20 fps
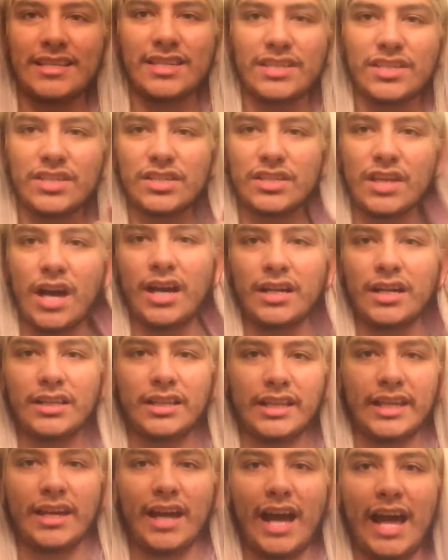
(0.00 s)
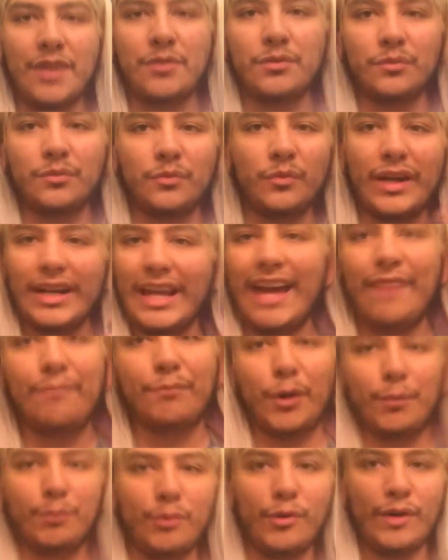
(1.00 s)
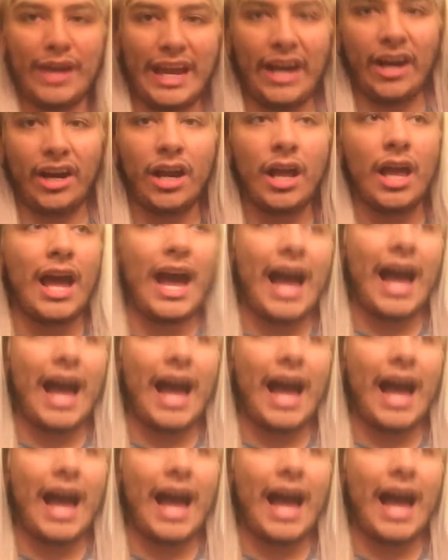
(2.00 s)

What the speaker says: is just ugly. I don't want to have purple hair.